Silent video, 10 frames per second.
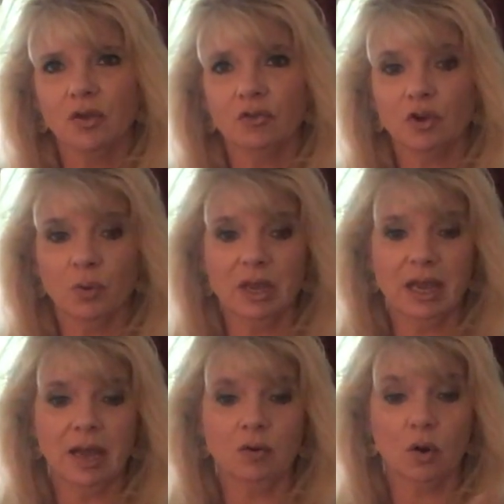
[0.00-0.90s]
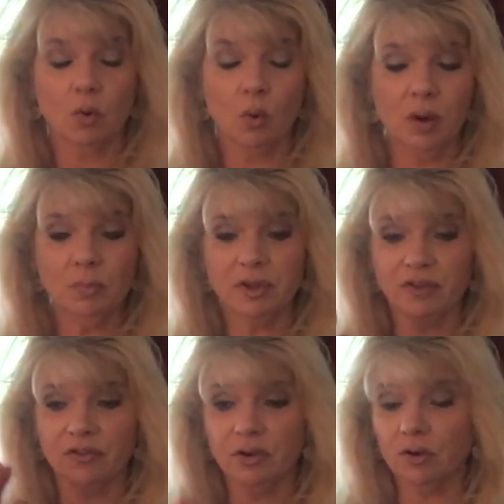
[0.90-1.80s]
So we had our 1
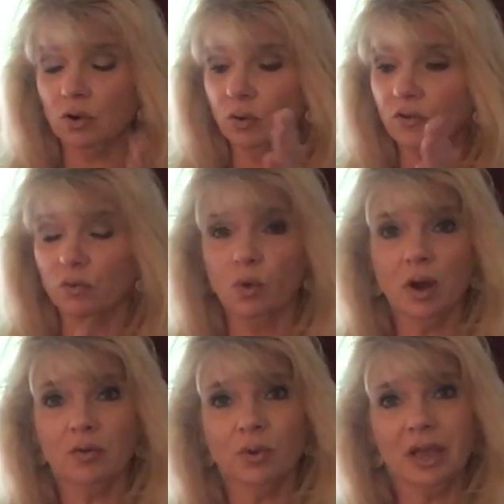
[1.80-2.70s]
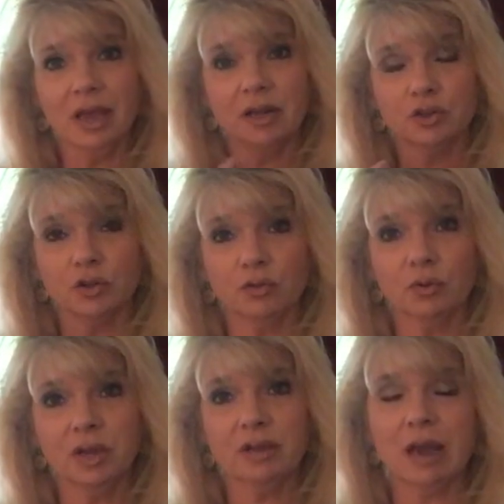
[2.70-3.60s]
plus 0 is 1. We add it to
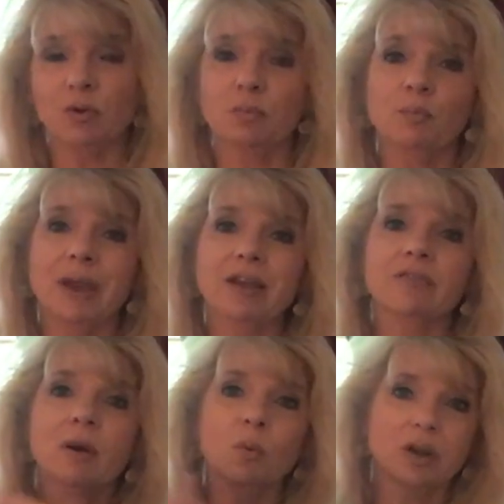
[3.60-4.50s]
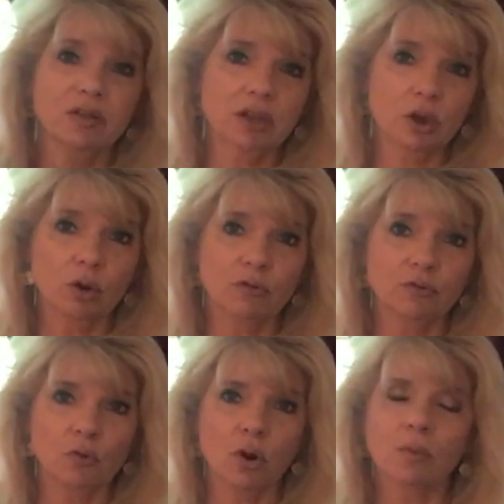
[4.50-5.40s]
3. That would make someone in the year of
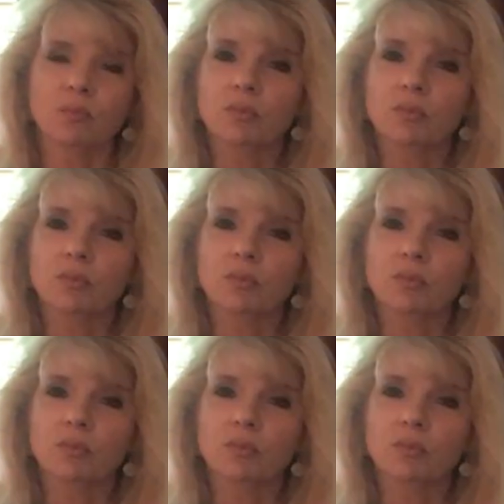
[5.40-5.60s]
4.